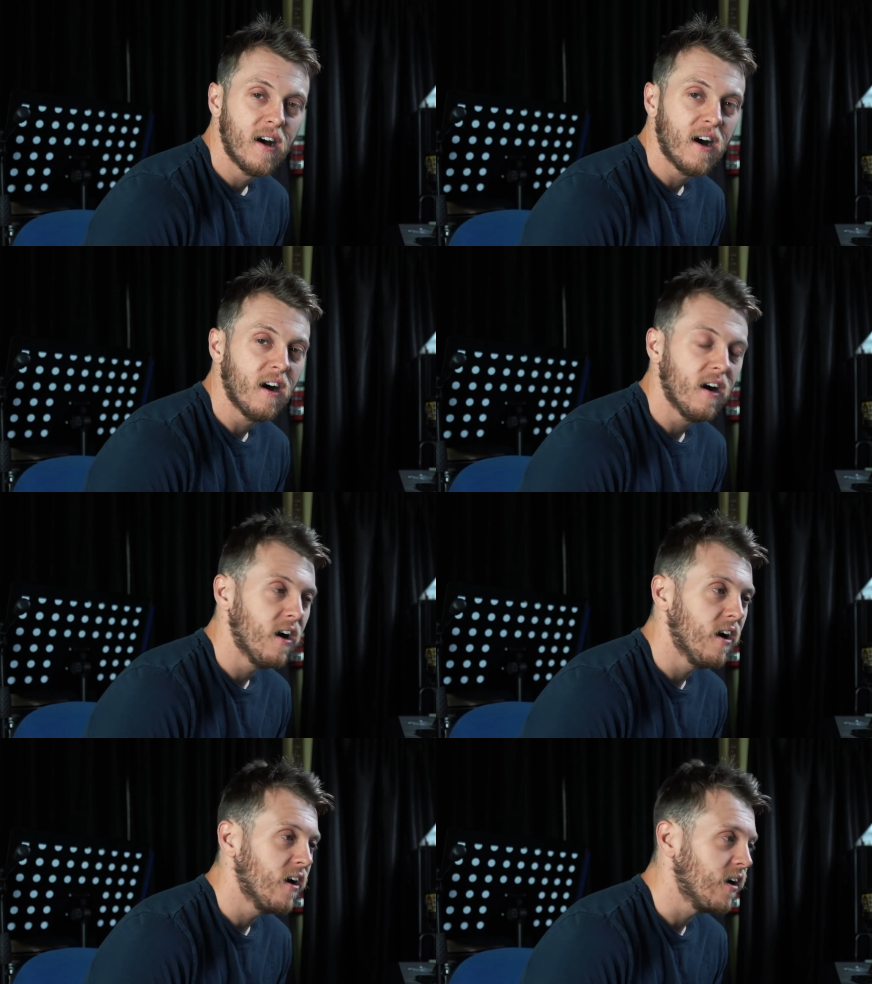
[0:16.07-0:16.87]

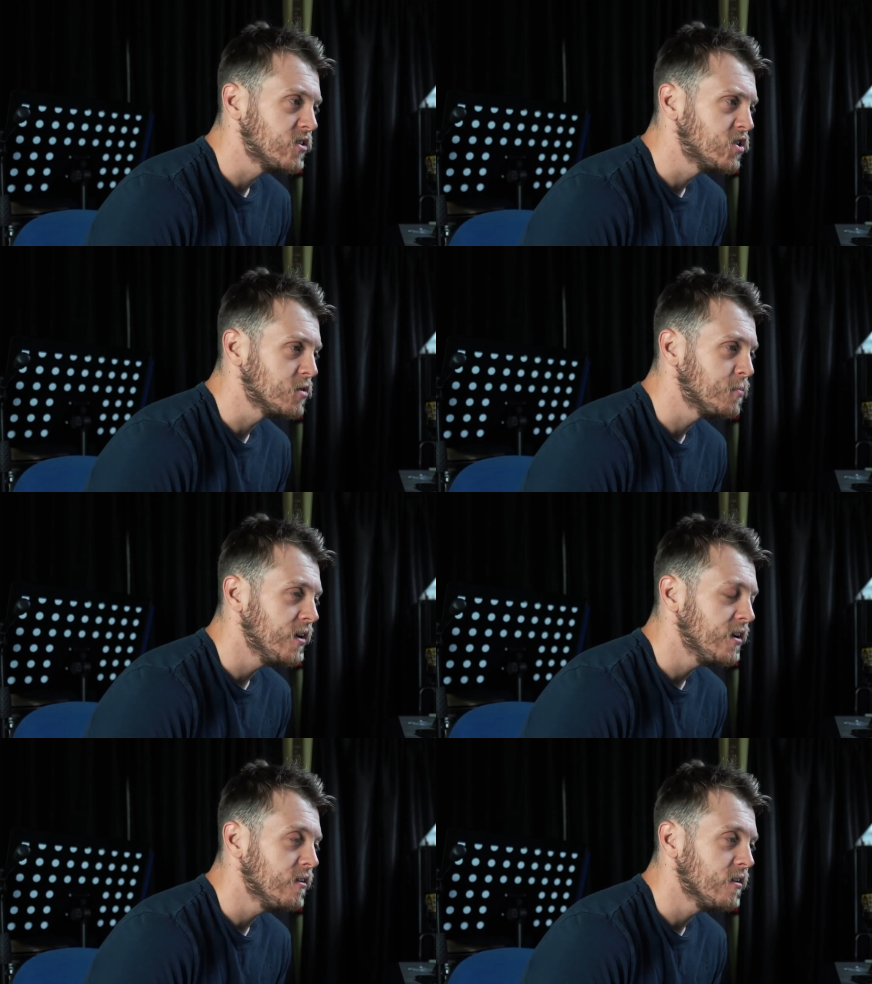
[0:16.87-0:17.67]
Uh, just
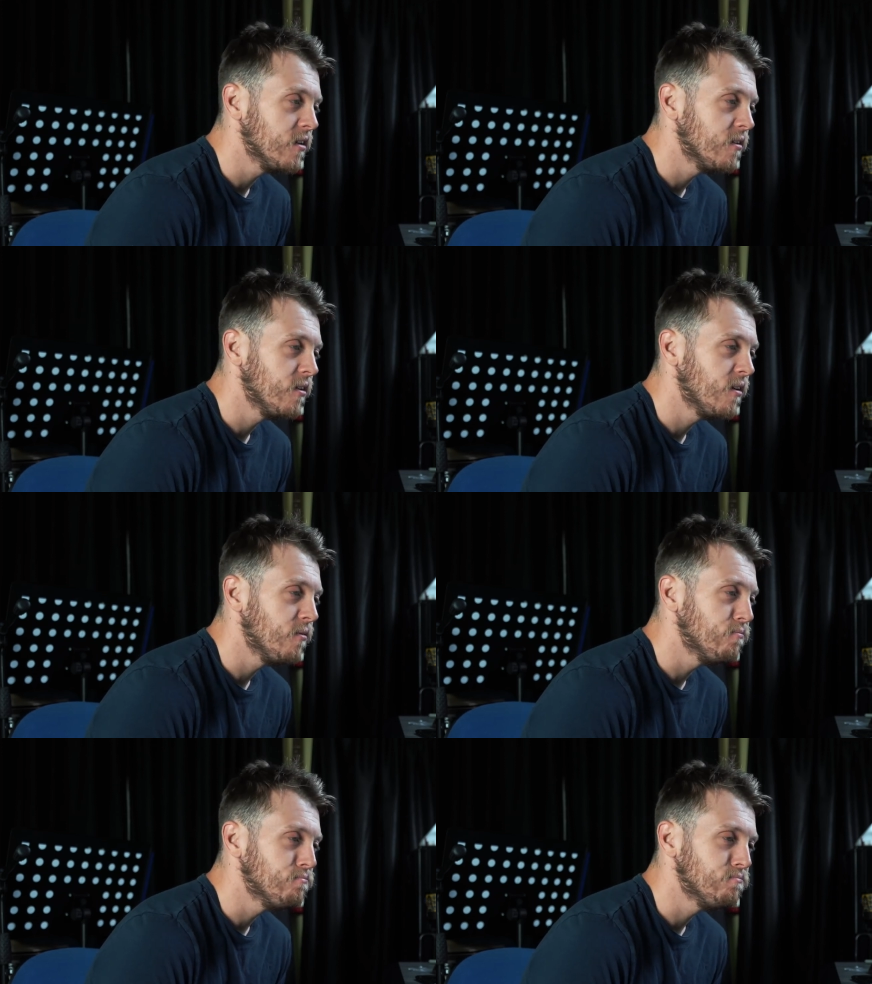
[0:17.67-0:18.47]
been
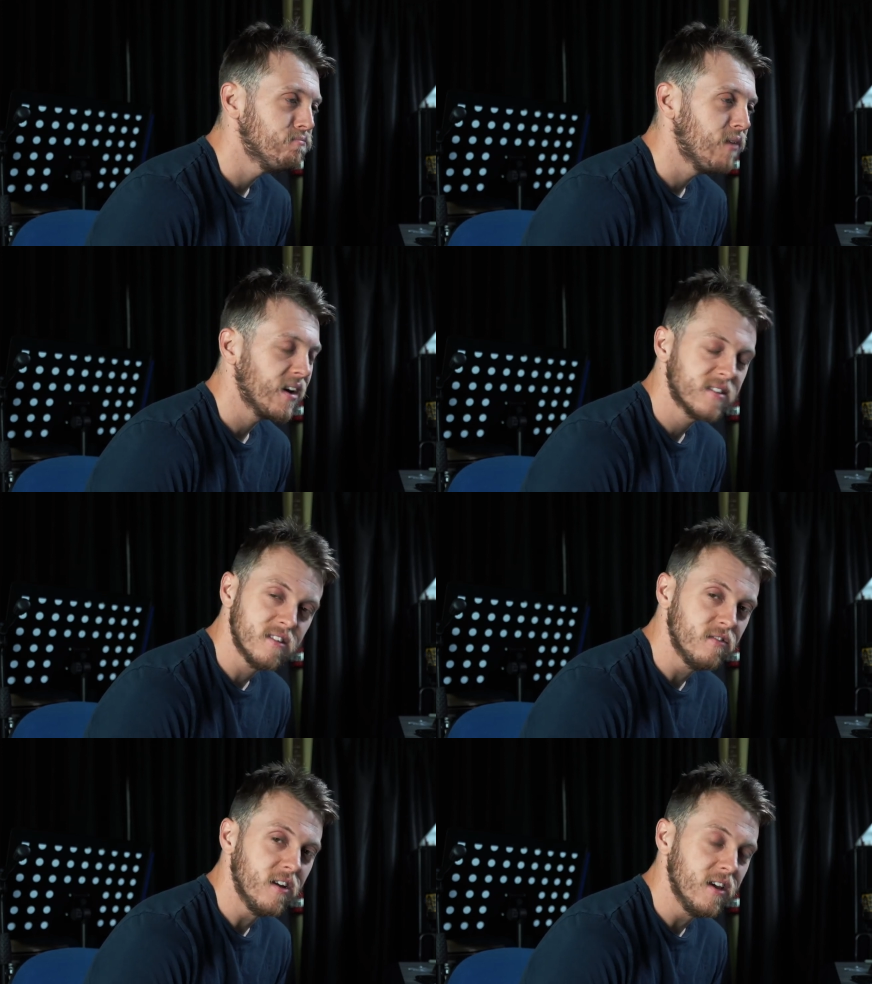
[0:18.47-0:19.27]

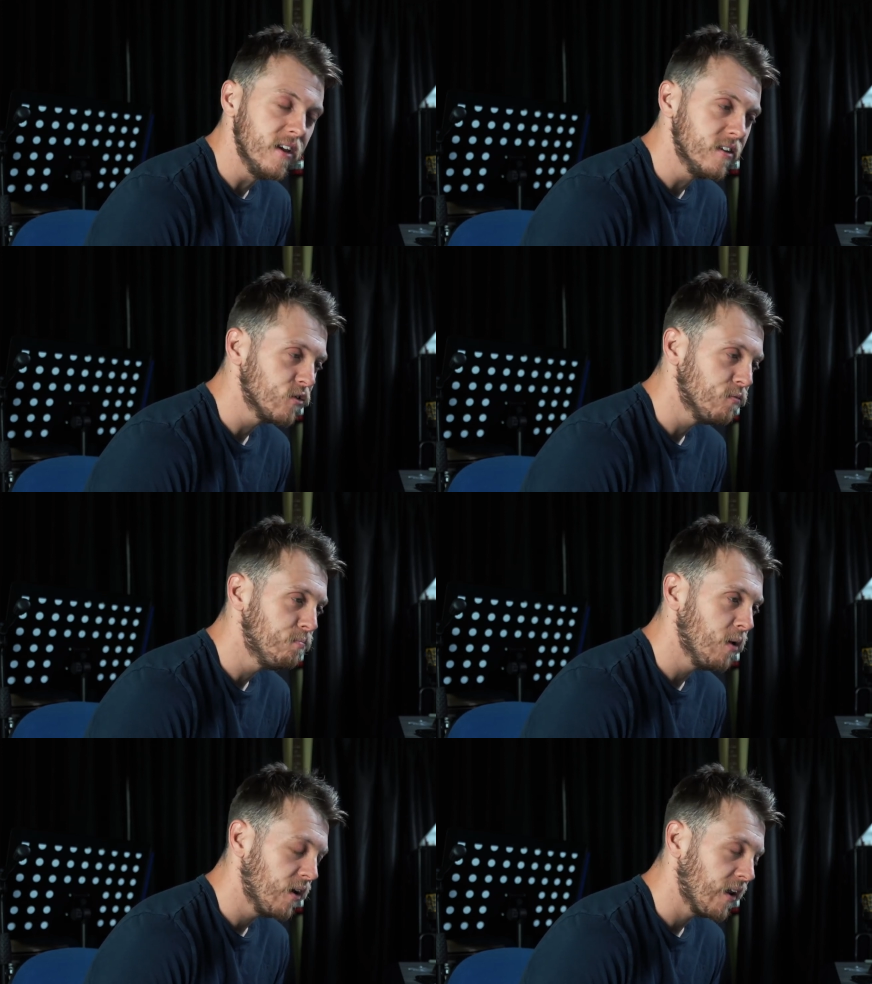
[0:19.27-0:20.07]
massively sort
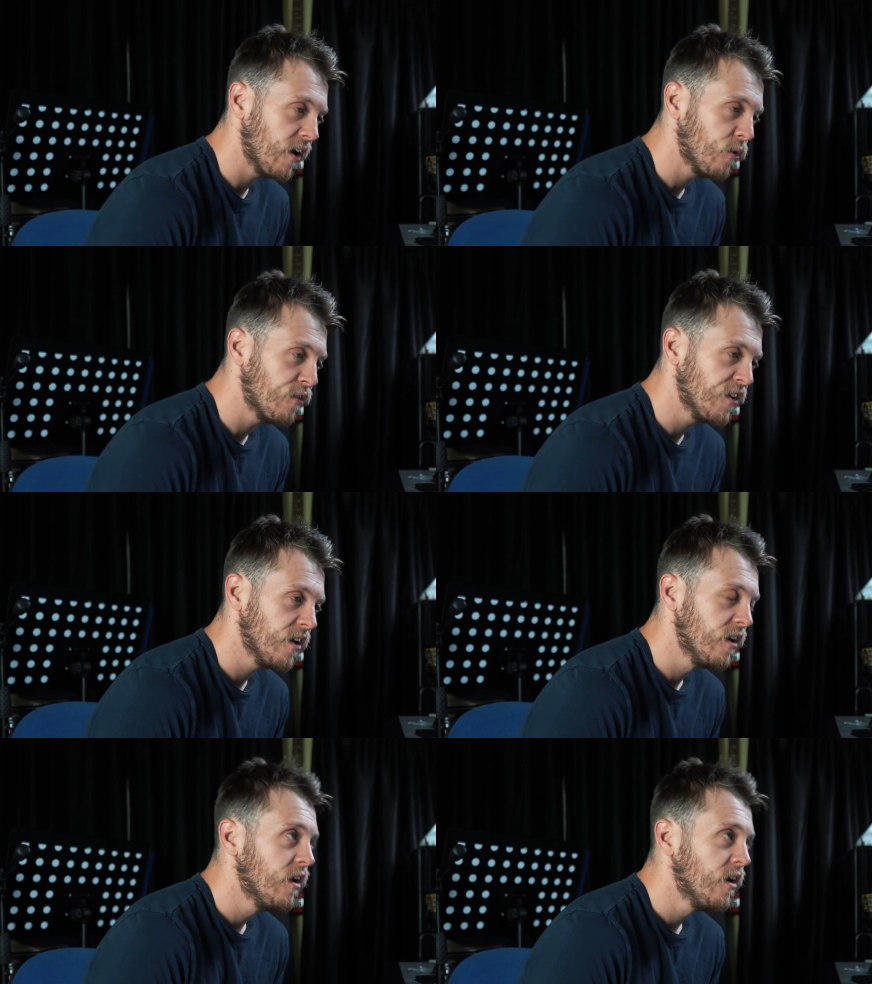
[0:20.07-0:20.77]
of burnt out with it.